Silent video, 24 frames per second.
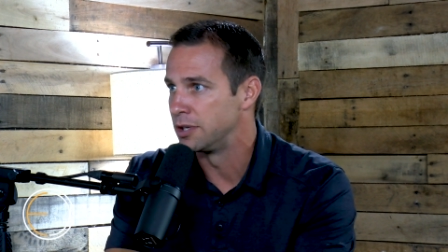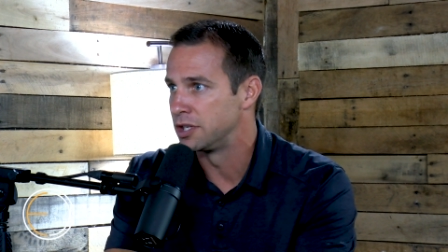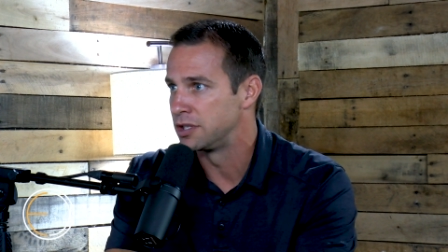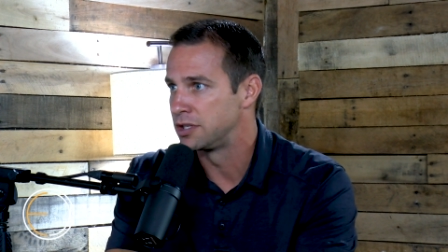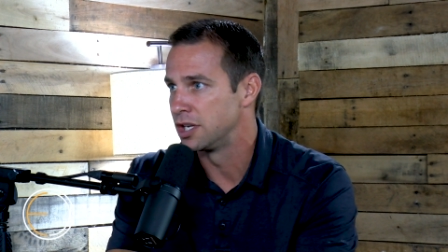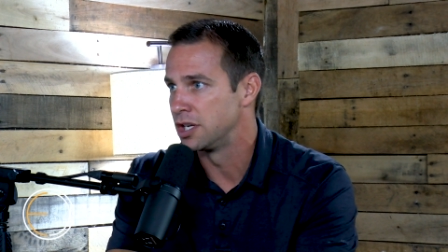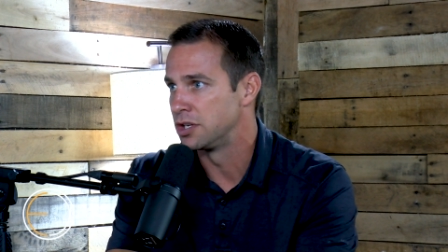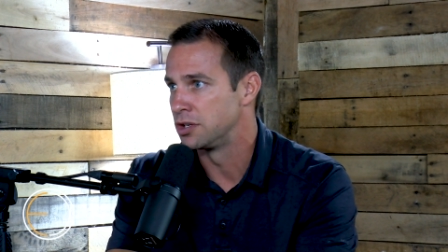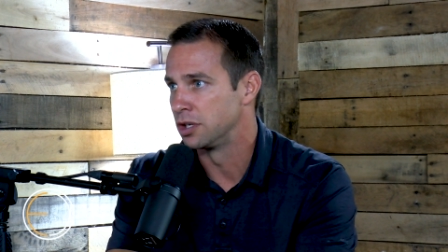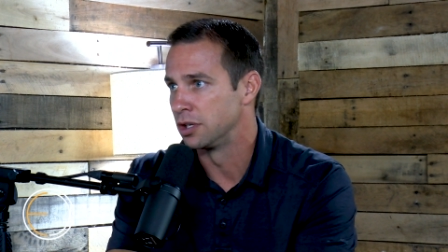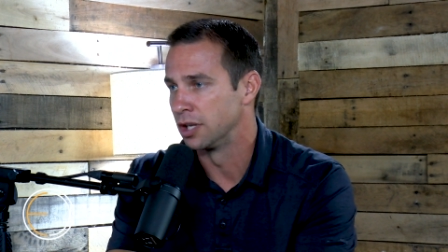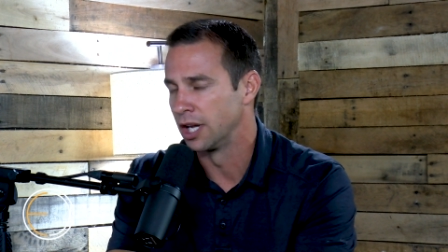
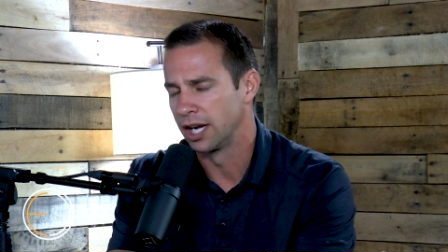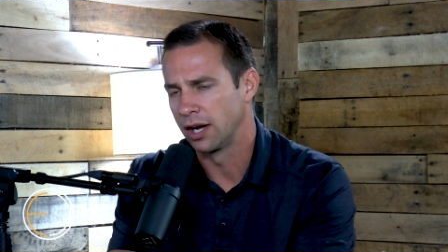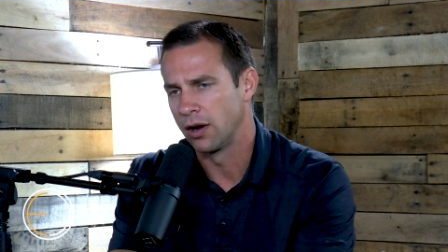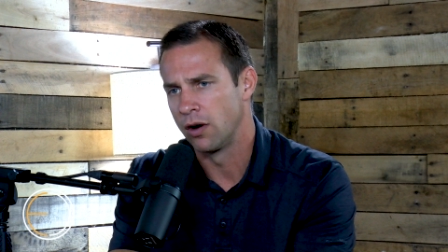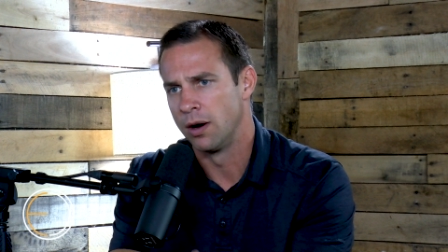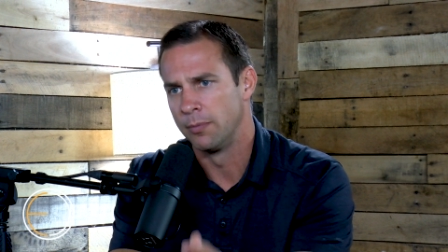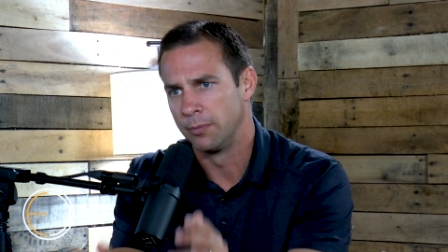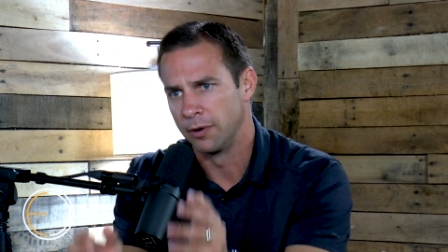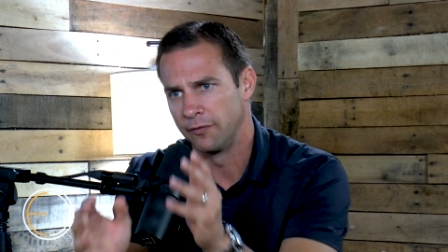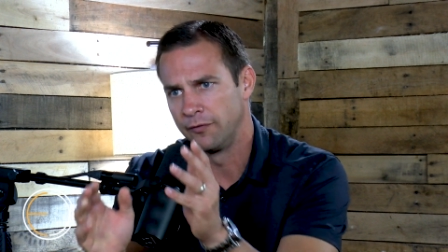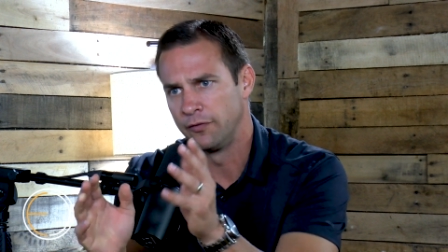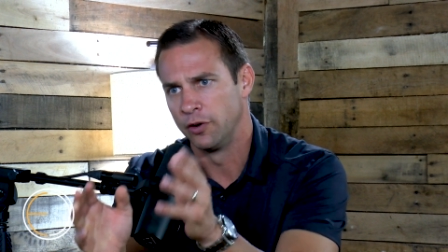decision like
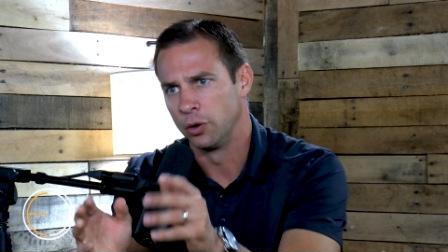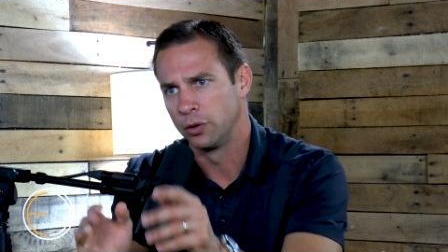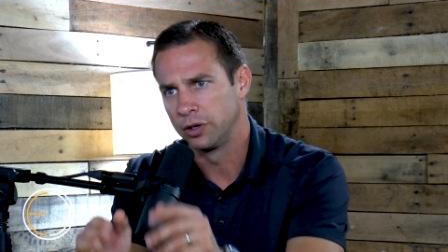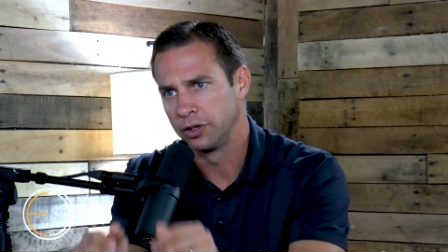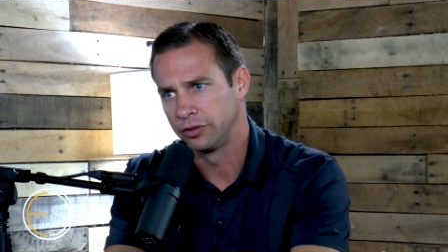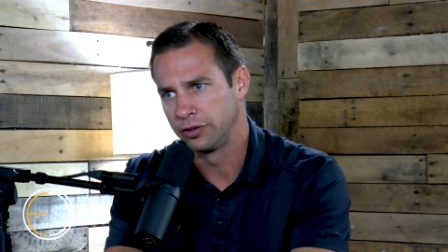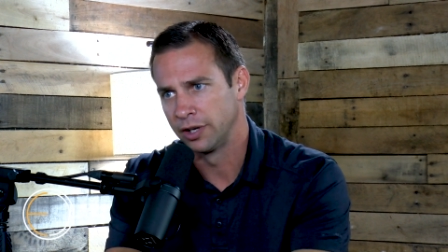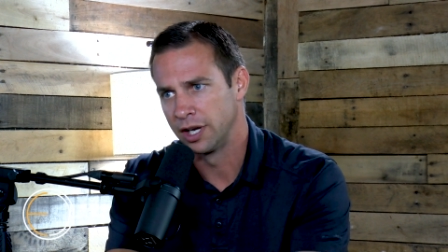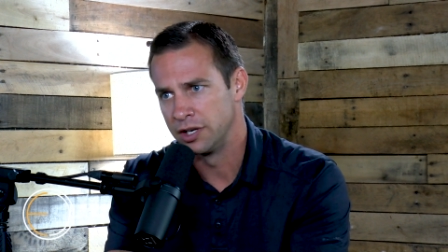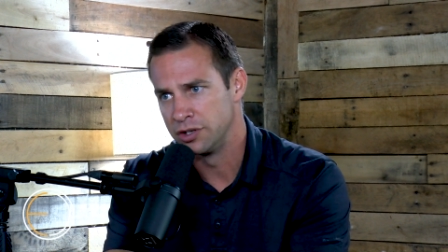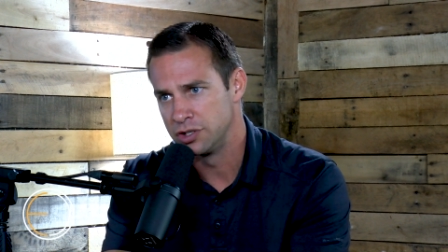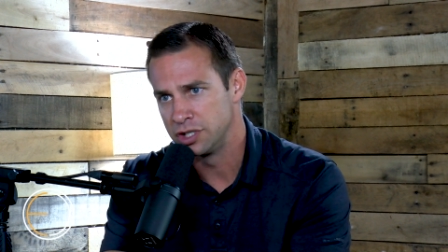oh I'm going to
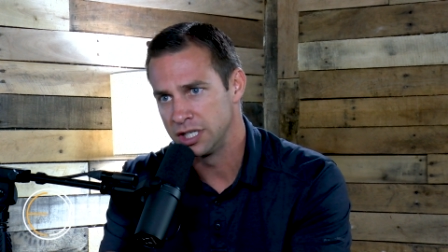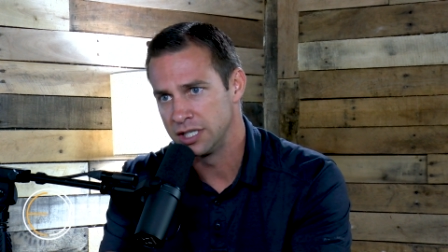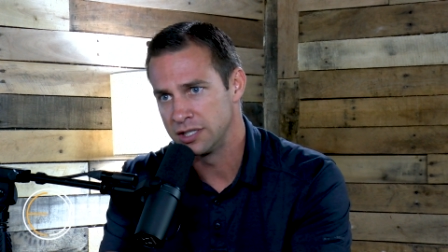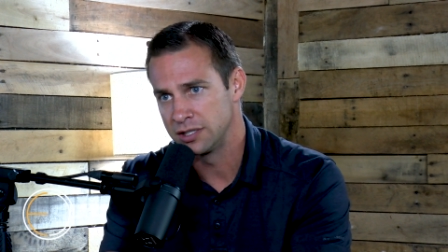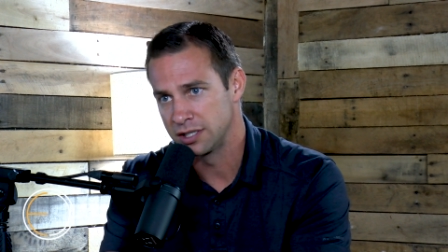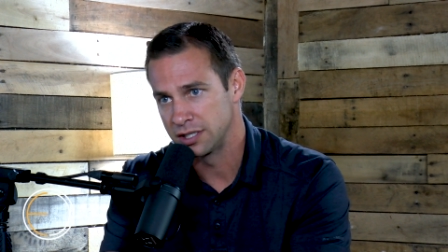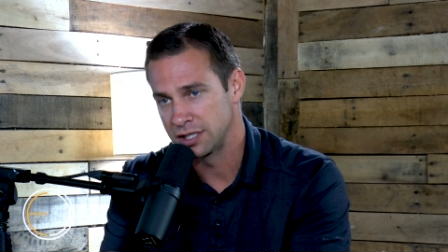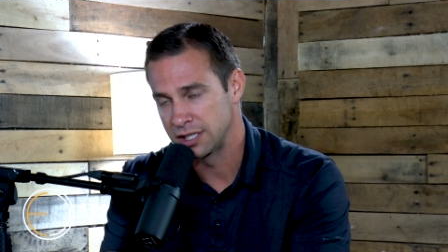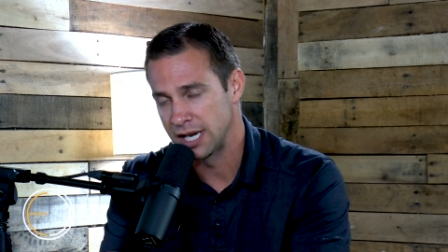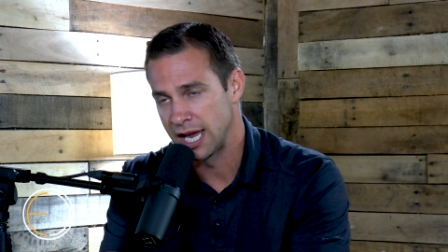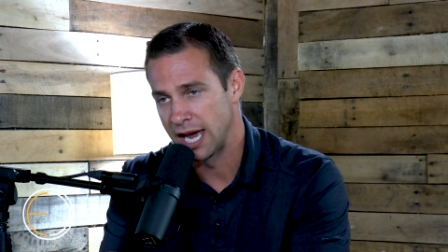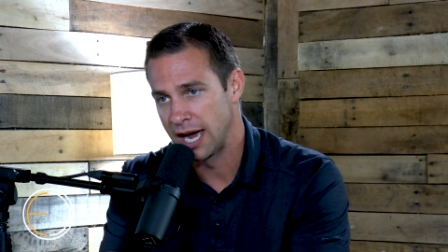focus on
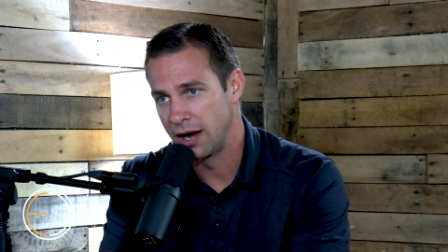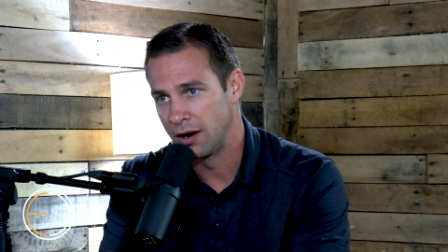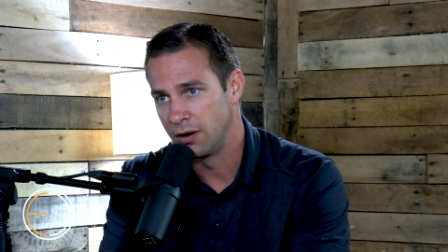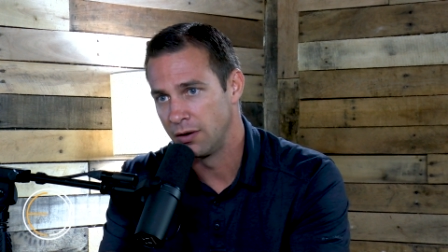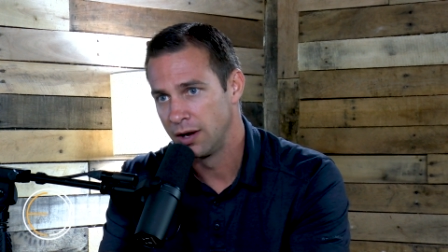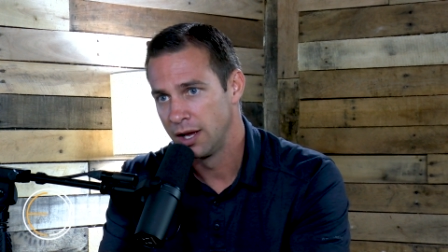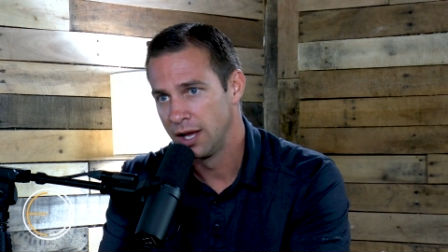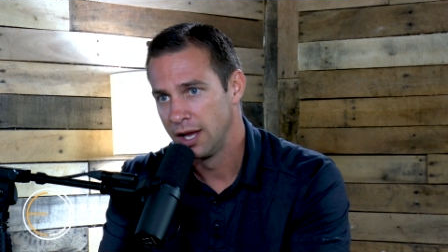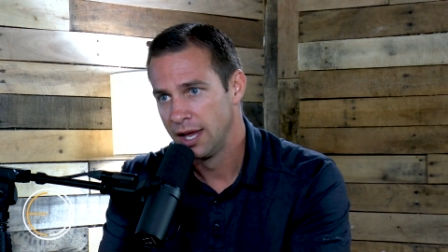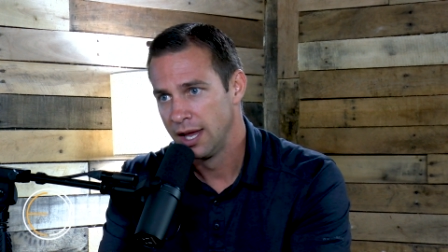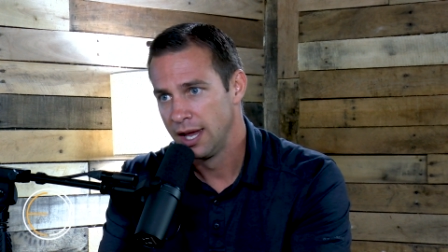Jesus now.